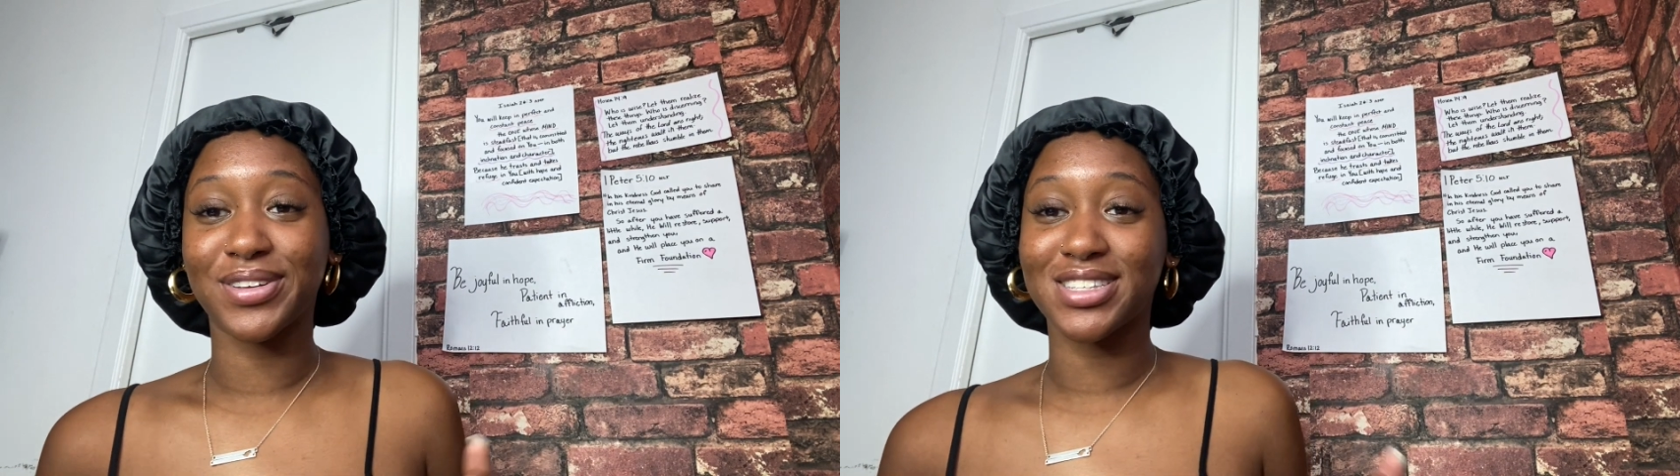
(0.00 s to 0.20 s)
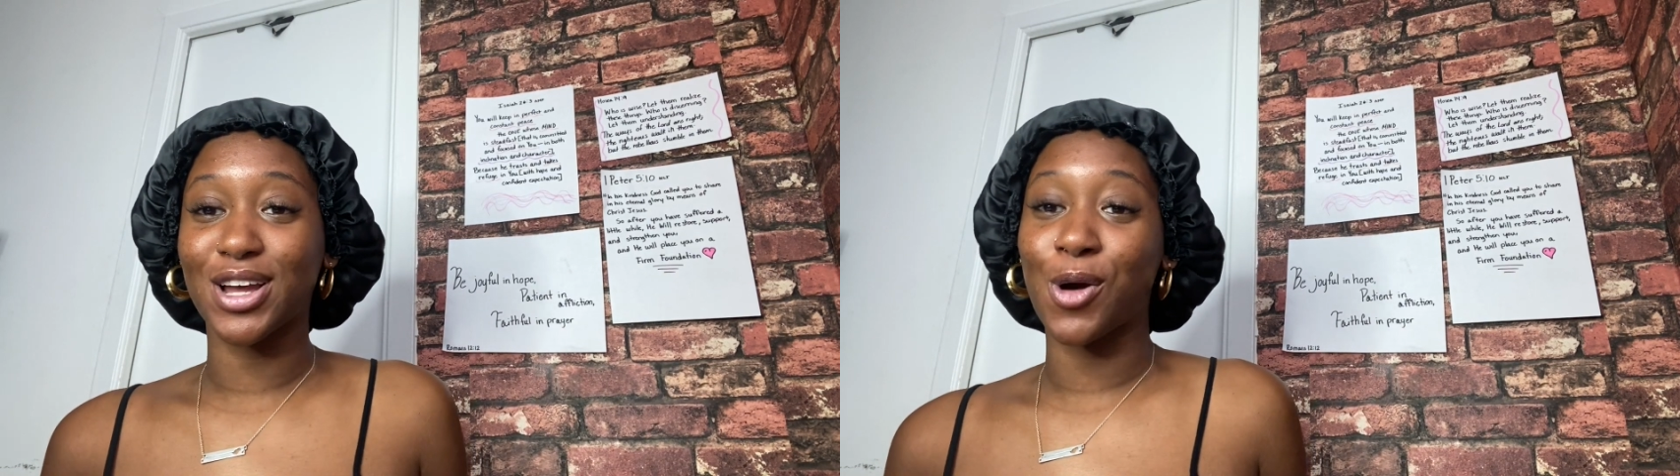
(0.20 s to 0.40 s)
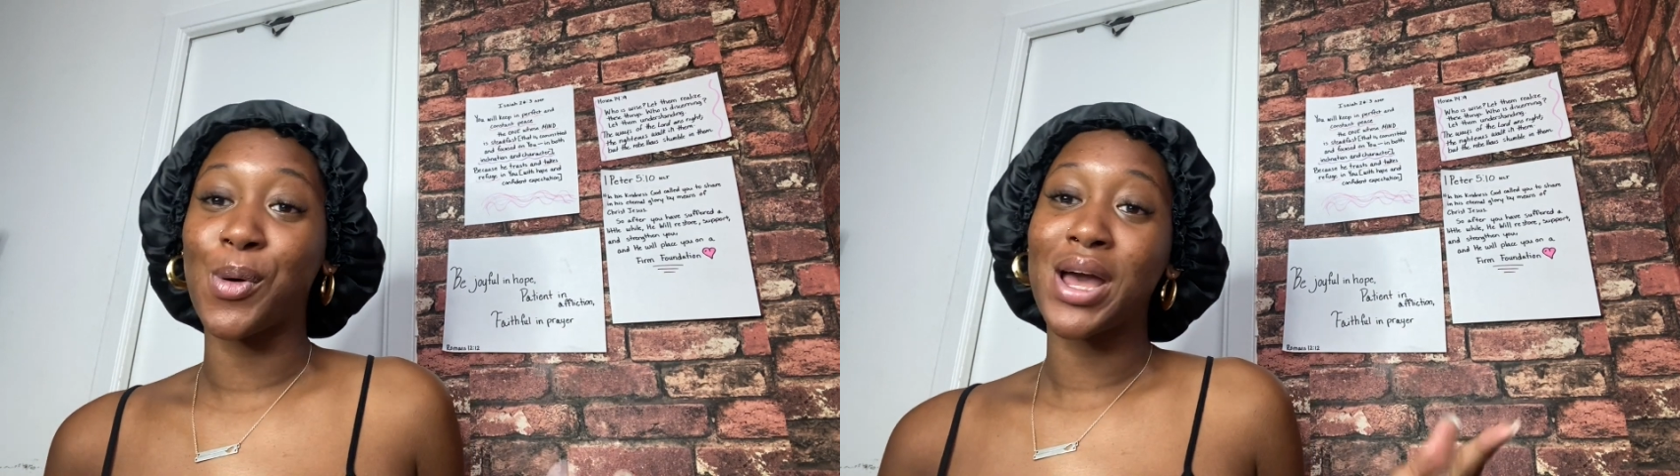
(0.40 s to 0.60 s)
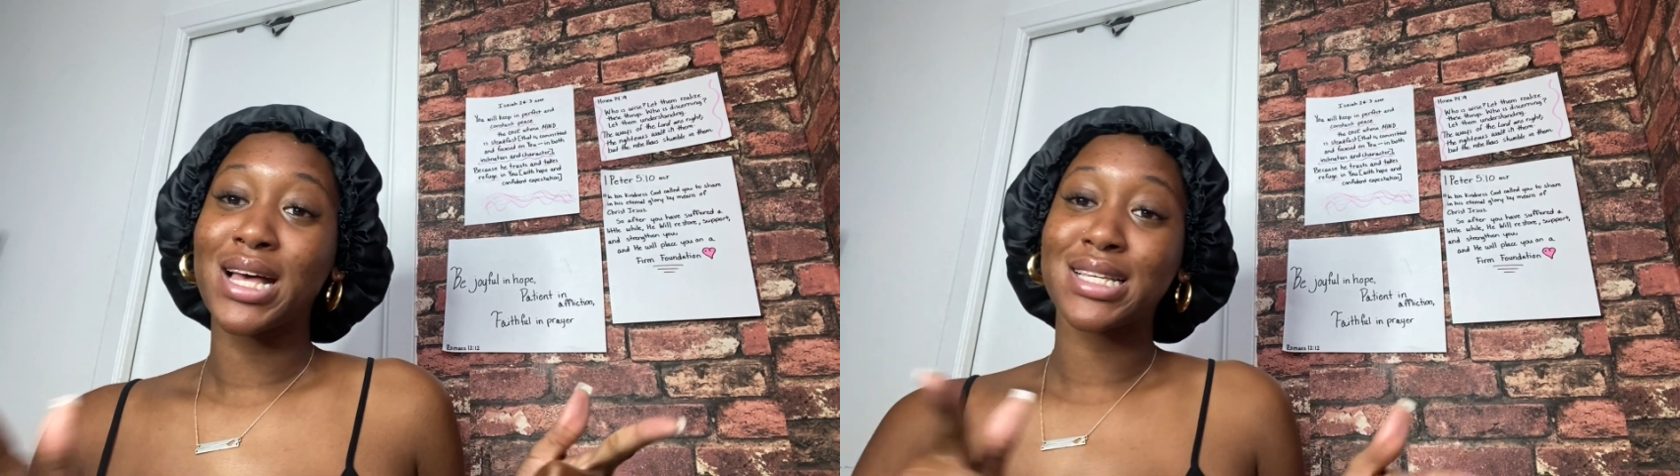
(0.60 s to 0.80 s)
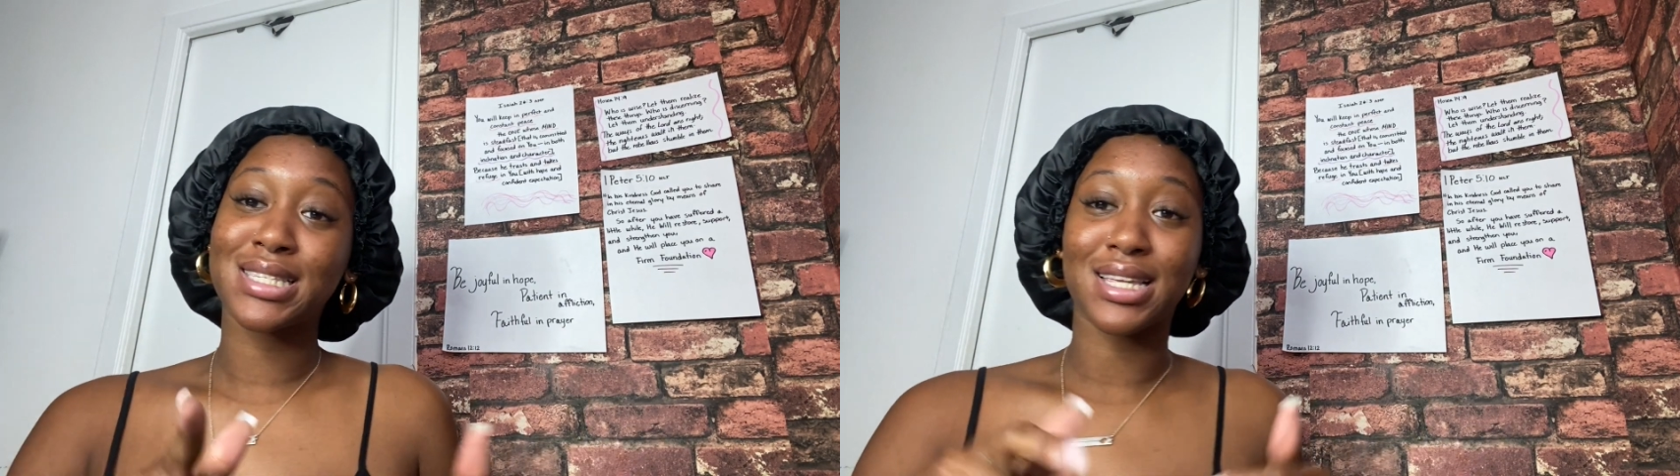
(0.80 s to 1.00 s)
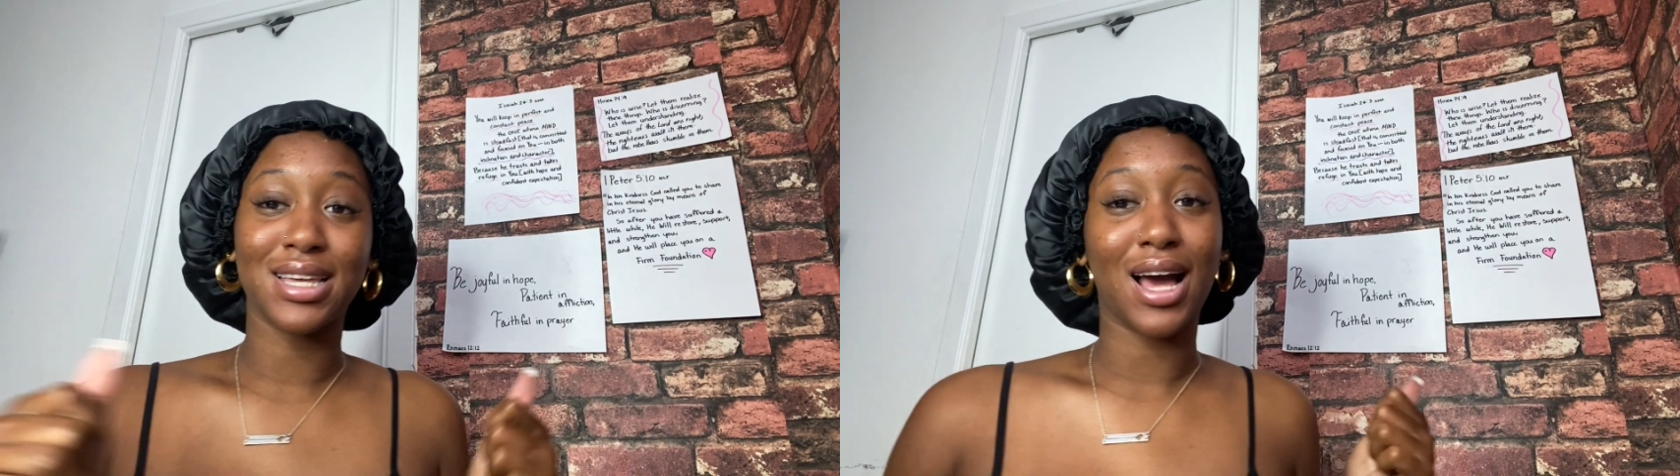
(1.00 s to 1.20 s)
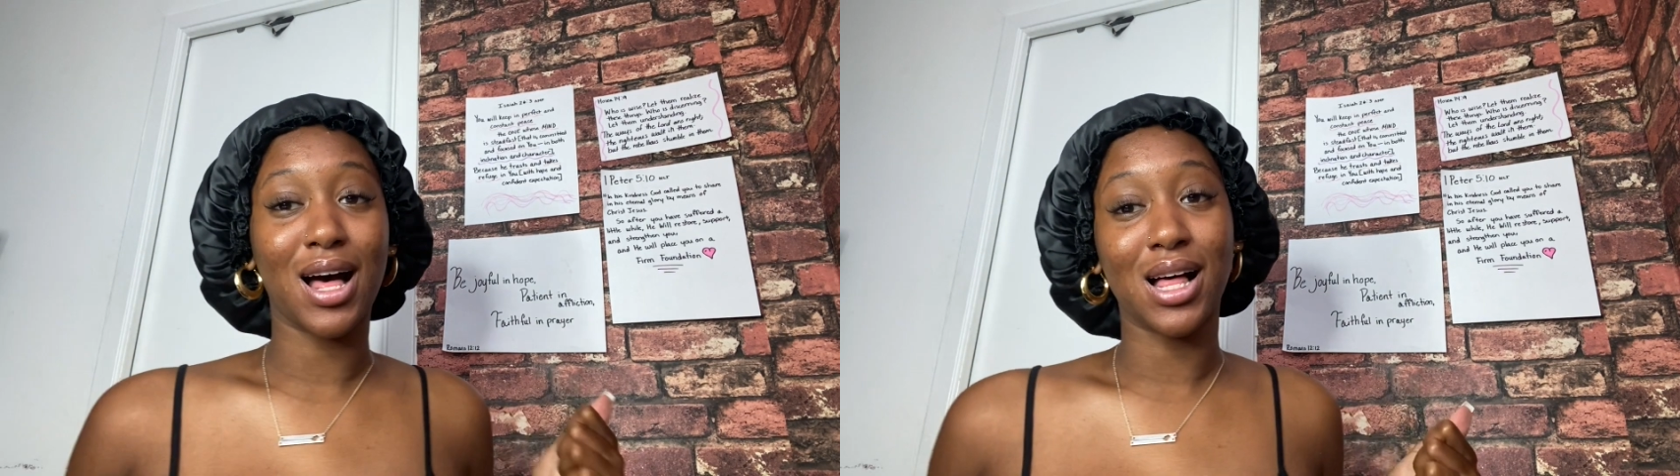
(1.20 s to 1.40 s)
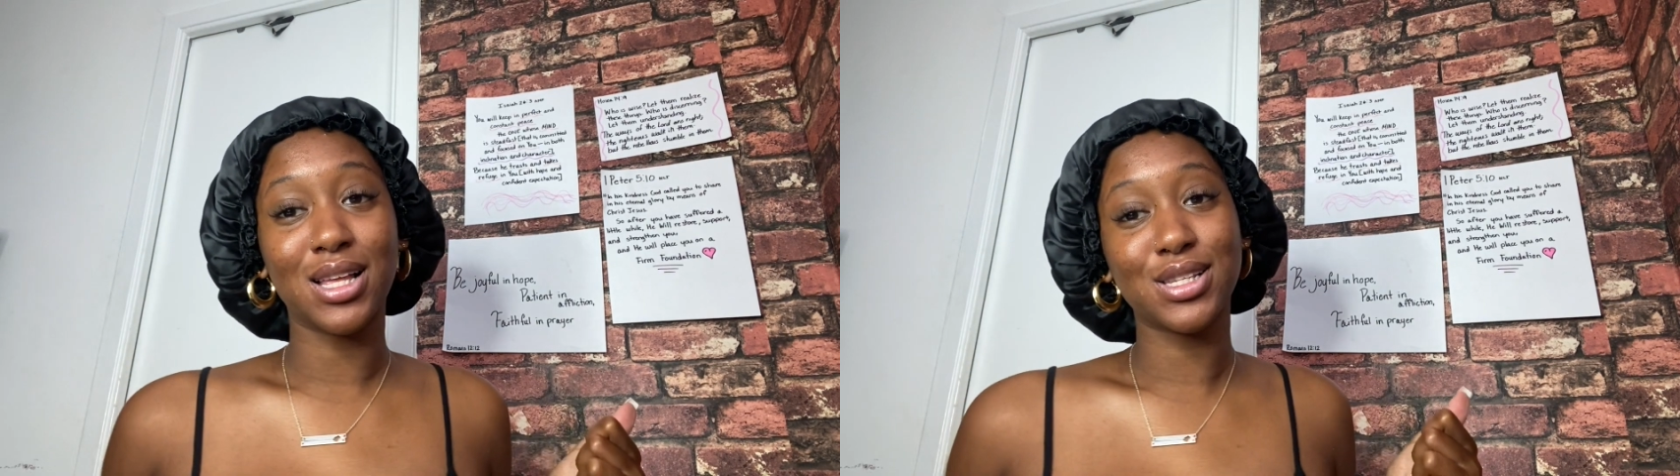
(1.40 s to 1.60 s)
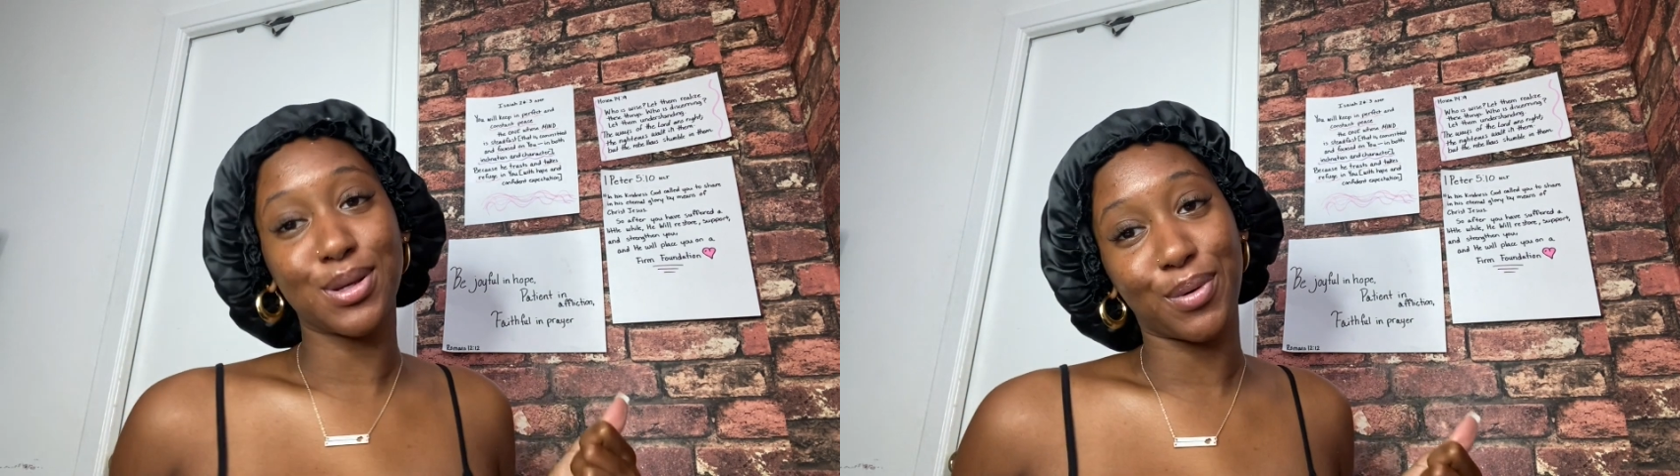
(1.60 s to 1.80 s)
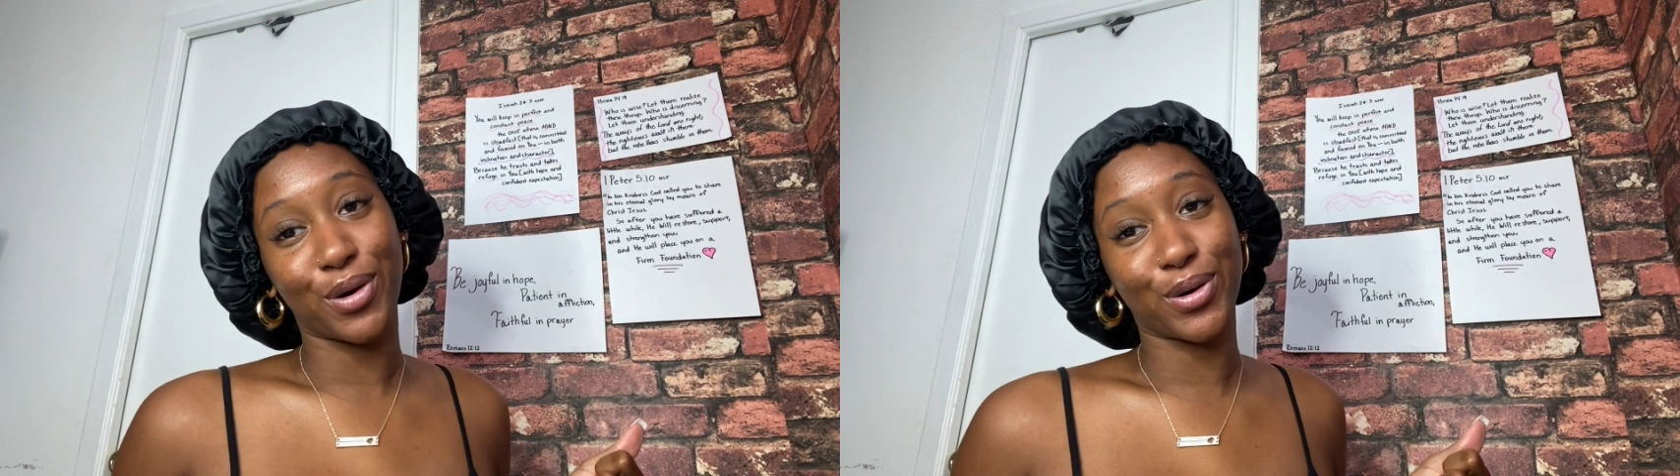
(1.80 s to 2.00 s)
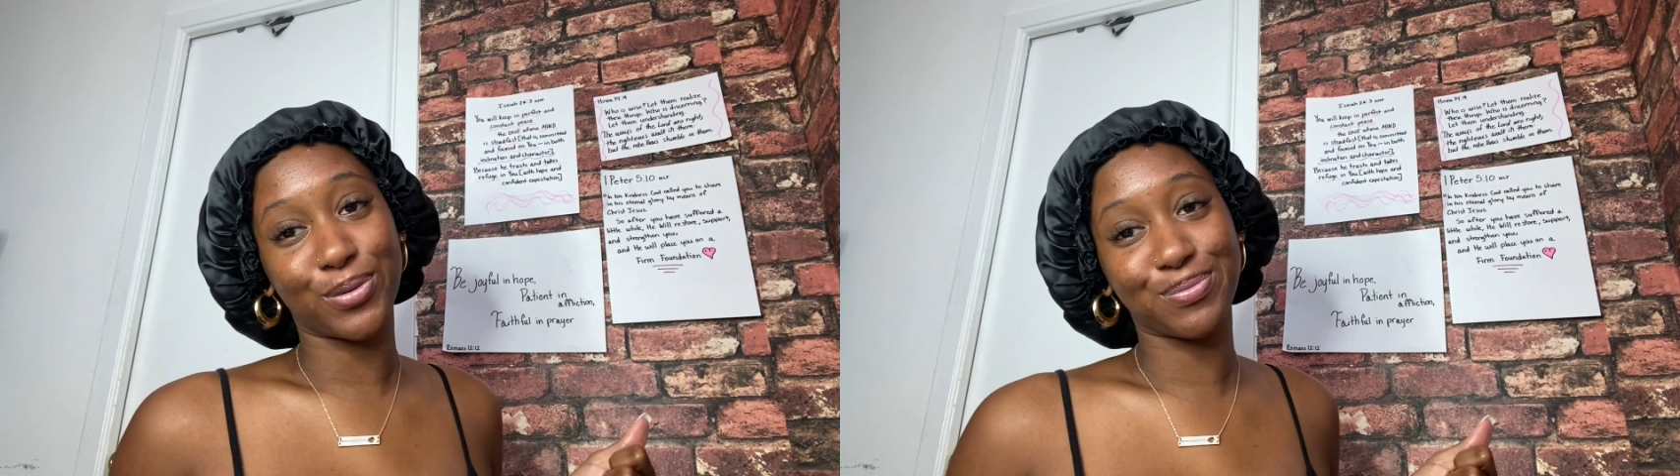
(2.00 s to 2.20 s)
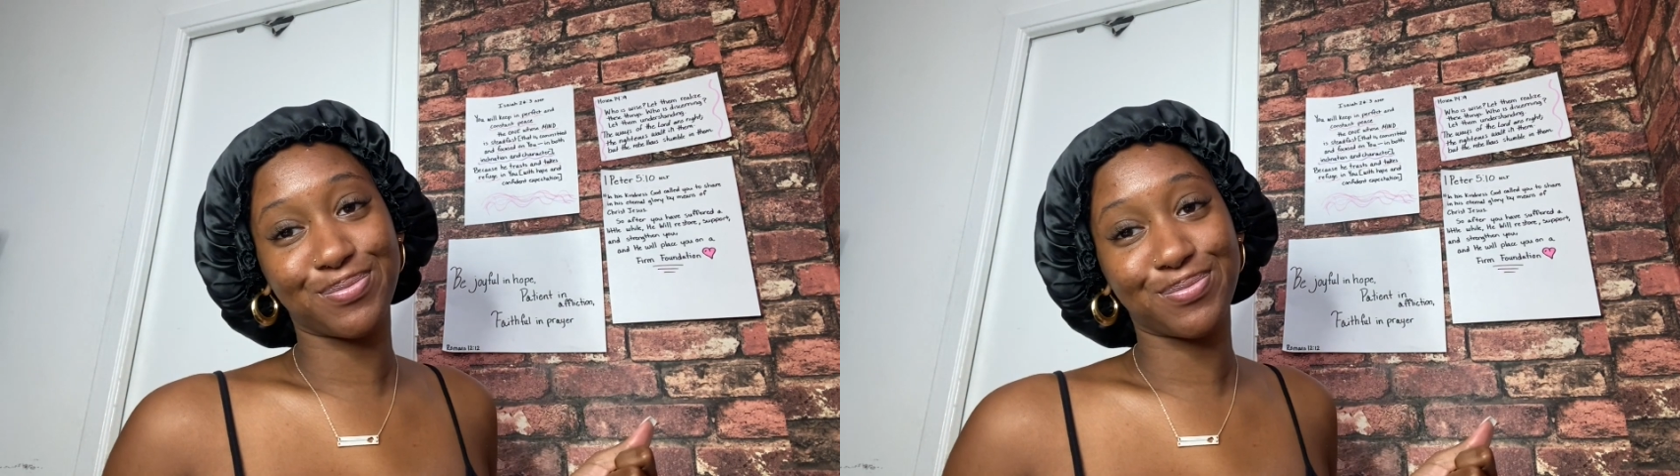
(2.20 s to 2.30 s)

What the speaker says: So see y'all tomorrow.